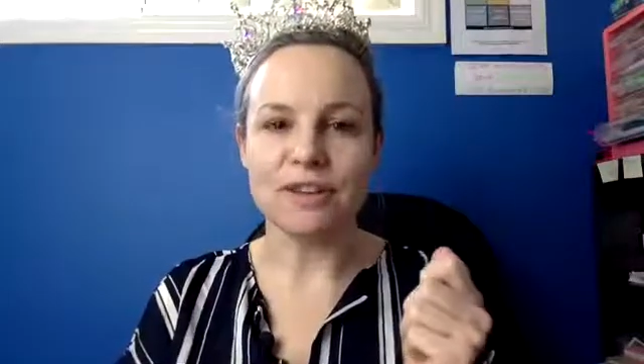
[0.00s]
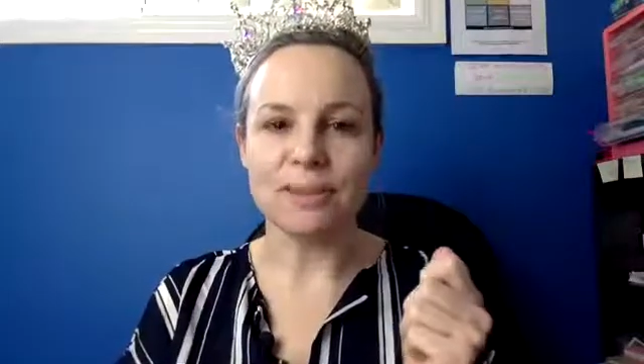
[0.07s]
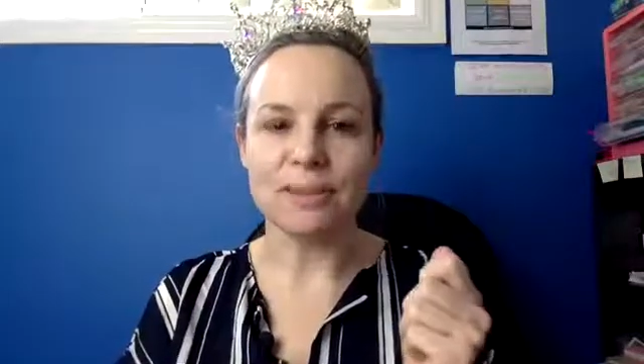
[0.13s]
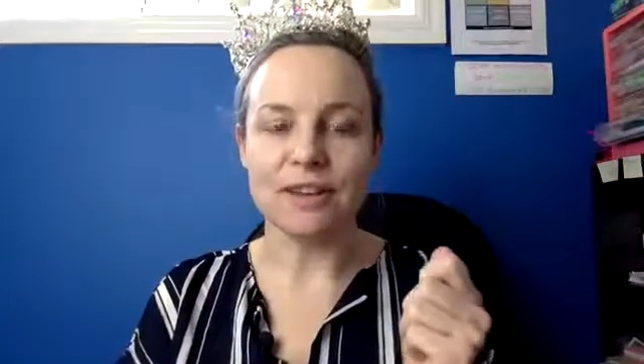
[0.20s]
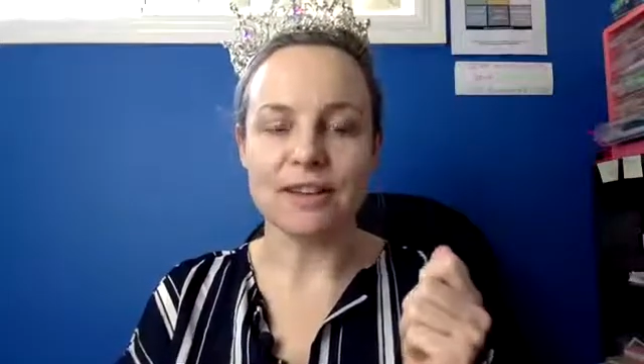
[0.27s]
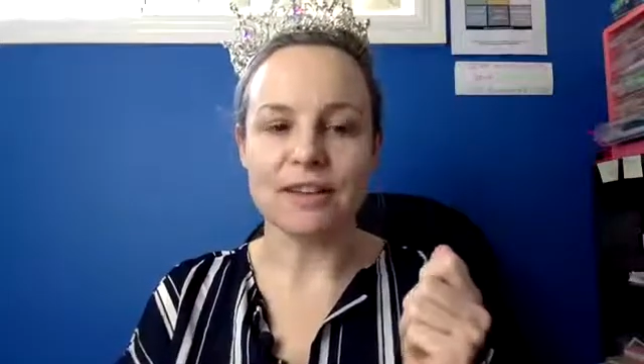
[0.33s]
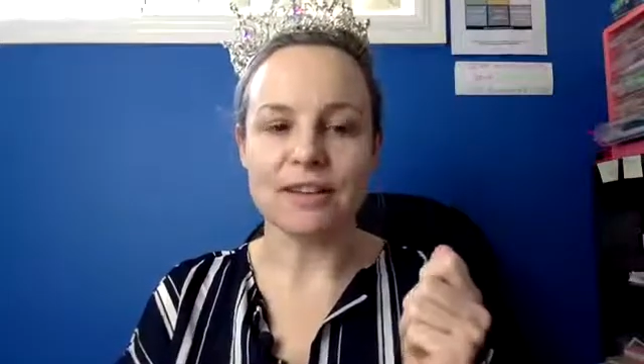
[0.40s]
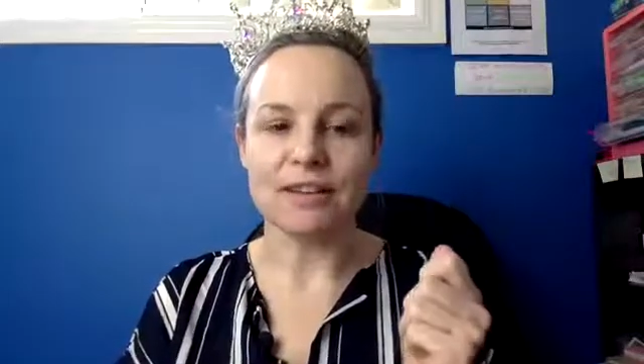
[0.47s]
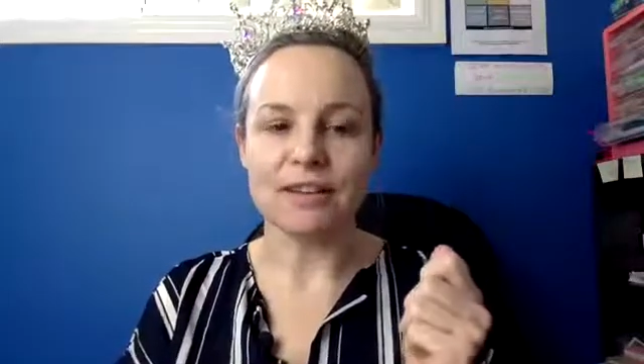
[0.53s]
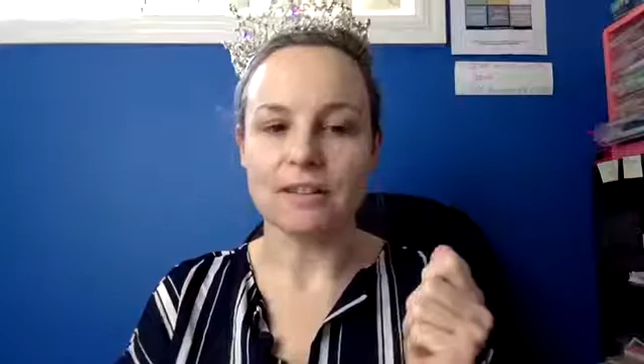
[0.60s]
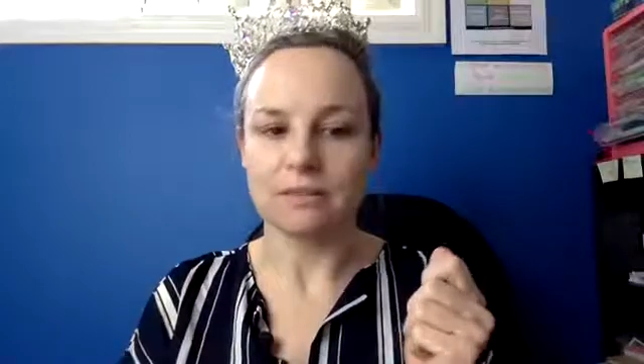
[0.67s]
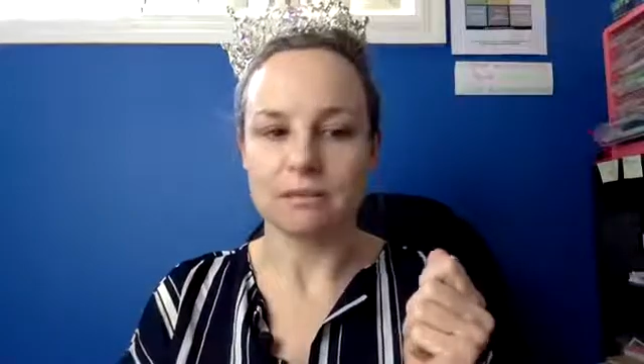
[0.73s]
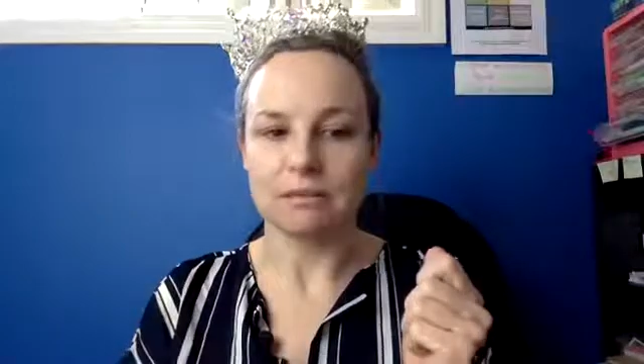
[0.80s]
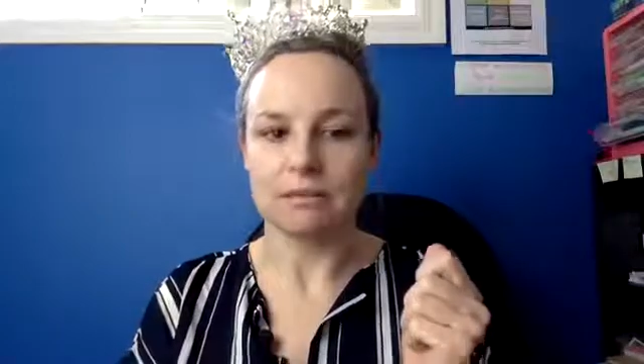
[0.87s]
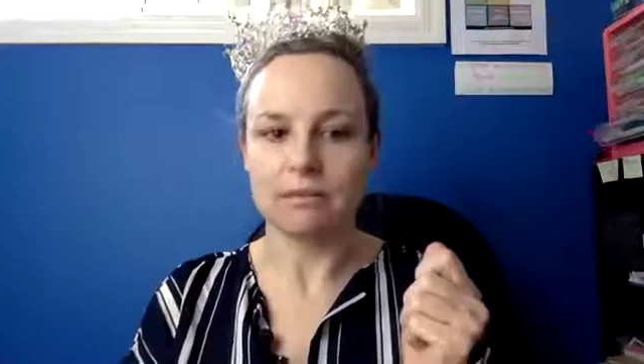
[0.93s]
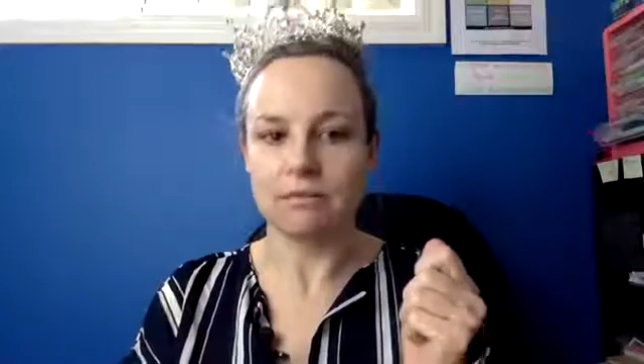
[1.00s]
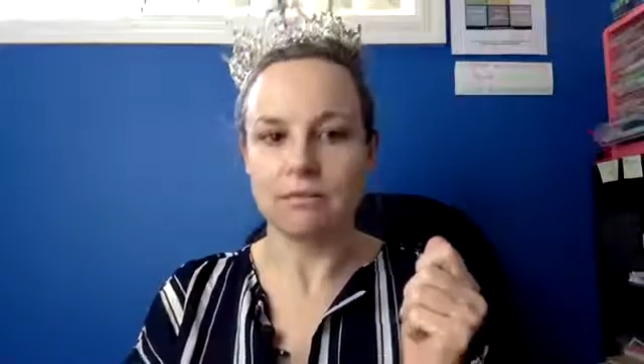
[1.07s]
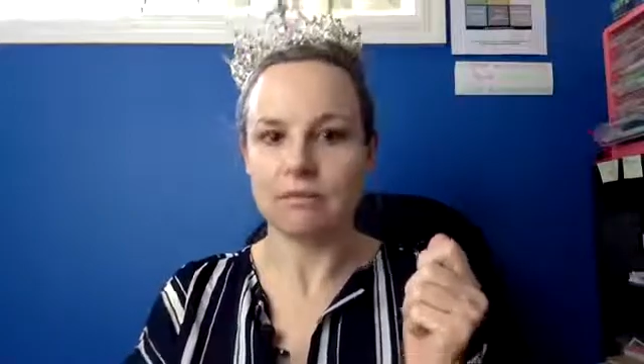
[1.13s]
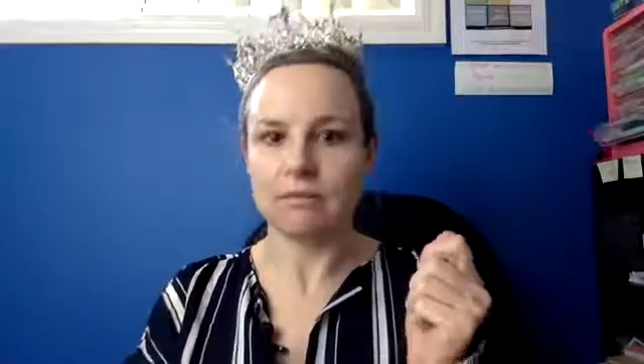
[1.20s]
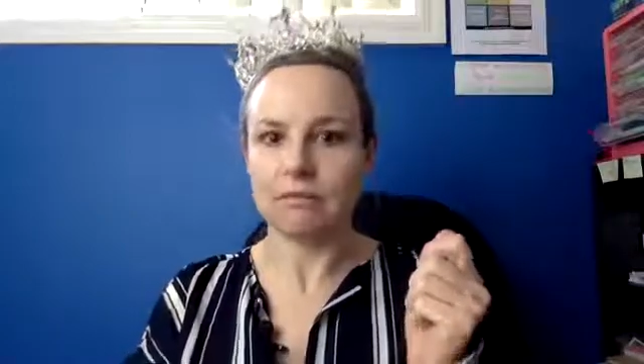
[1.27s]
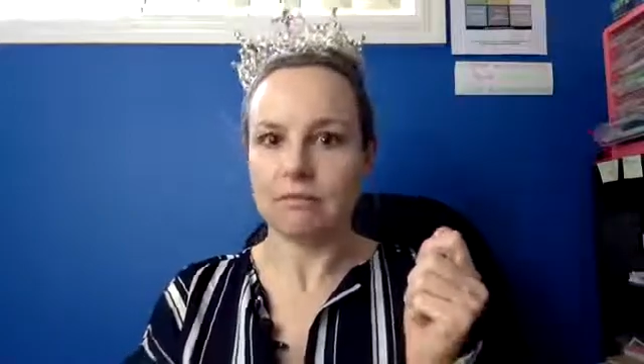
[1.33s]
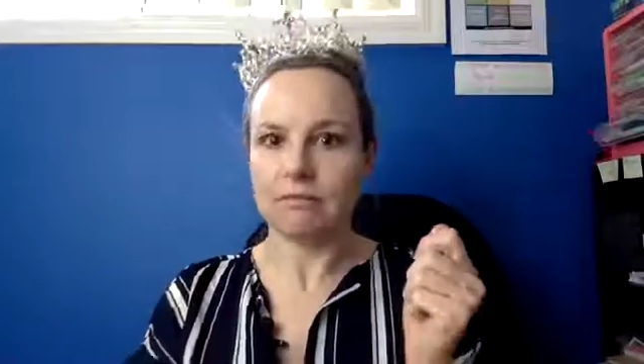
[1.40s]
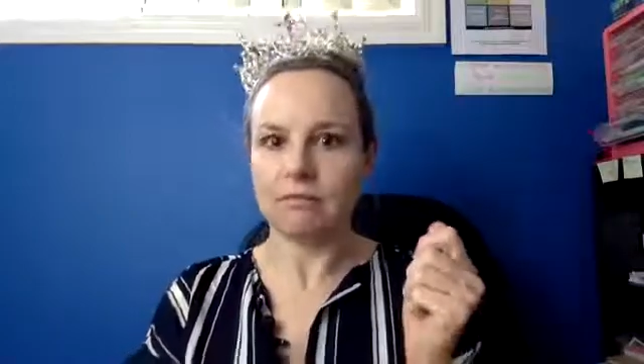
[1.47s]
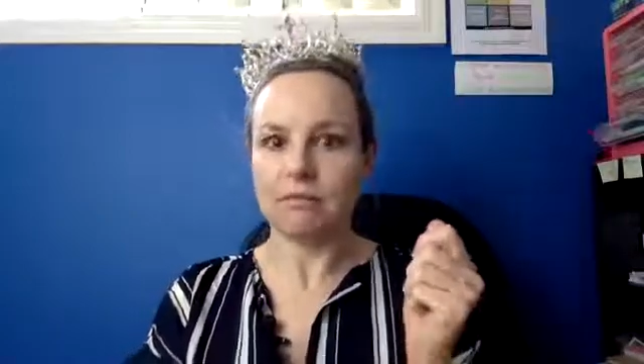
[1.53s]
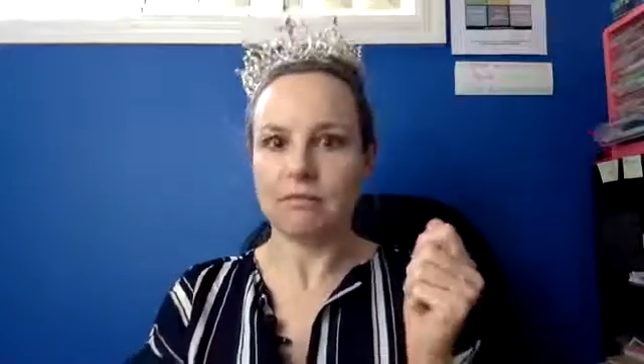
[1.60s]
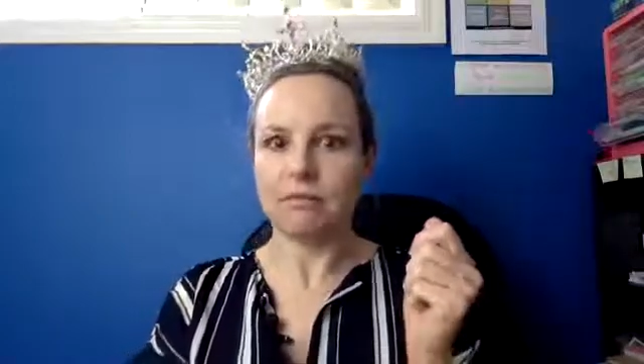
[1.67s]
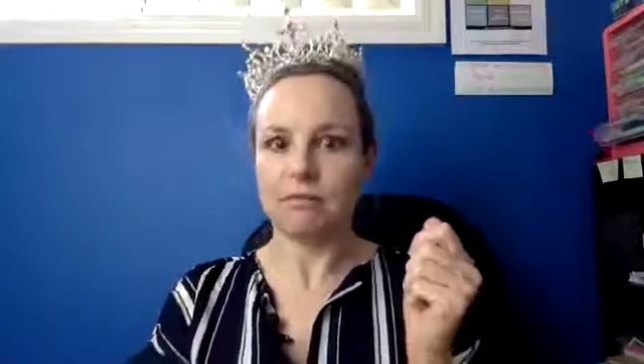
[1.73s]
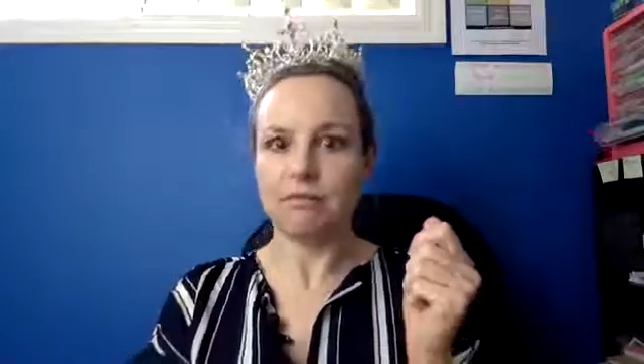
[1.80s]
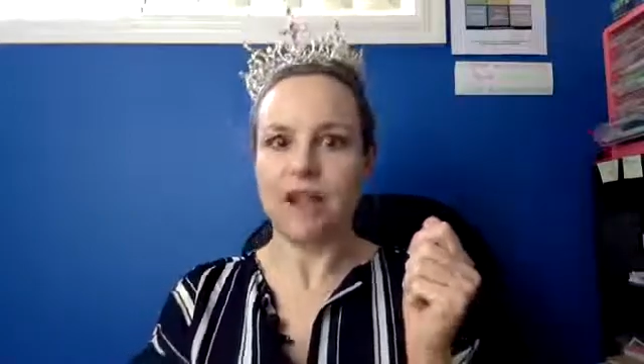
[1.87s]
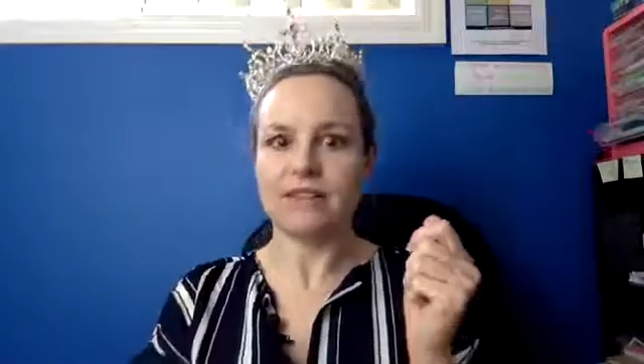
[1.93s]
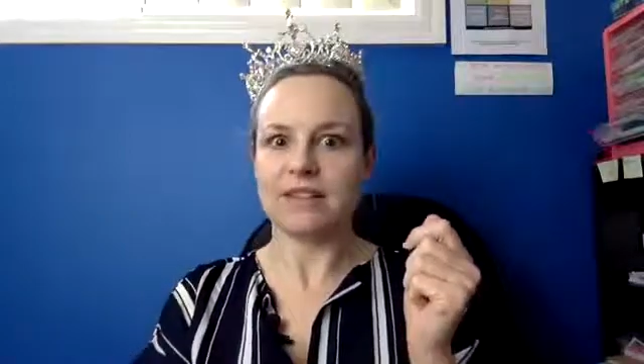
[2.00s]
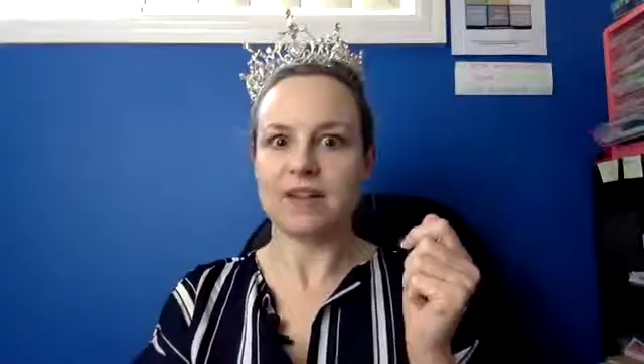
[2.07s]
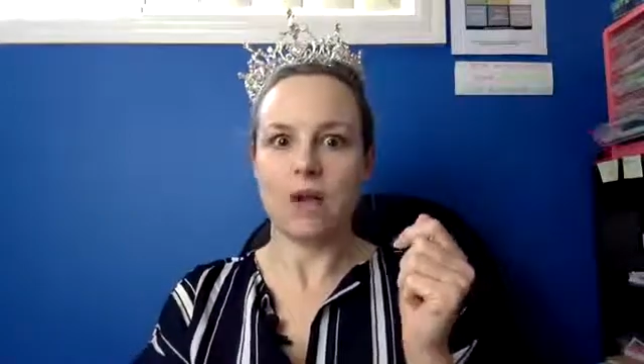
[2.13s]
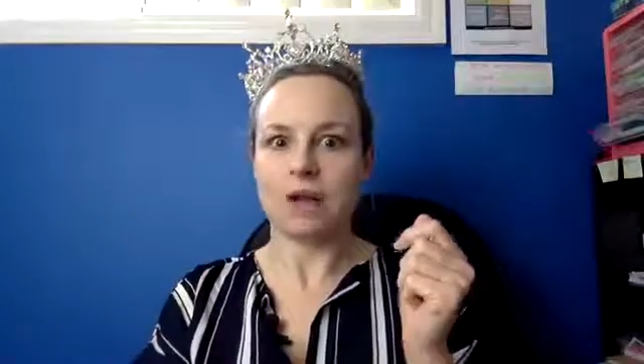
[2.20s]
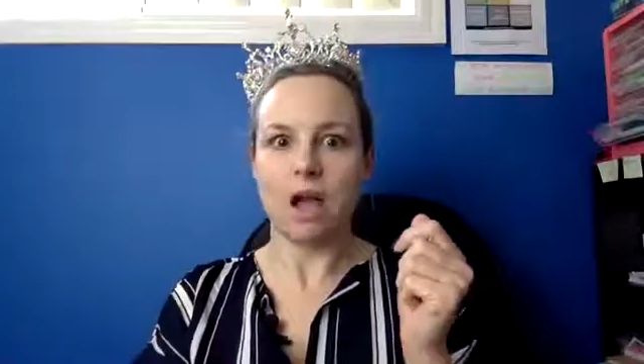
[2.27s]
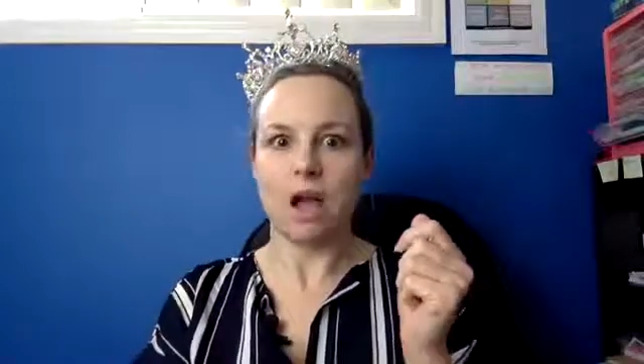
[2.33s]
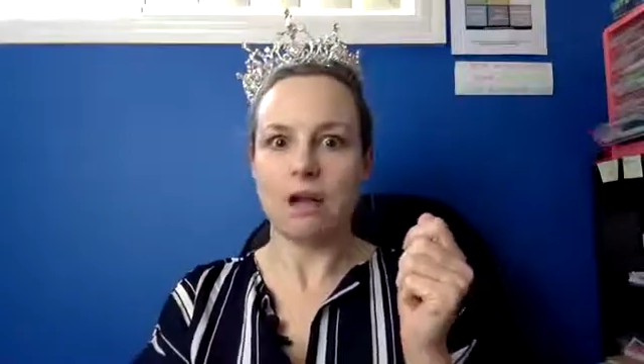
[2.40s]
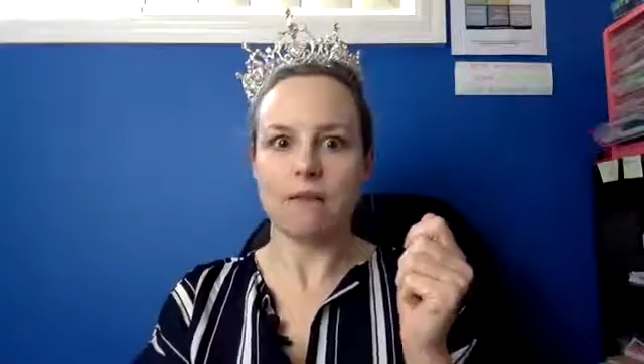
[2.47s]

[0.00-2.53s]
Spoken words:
number. Brain's going, nah.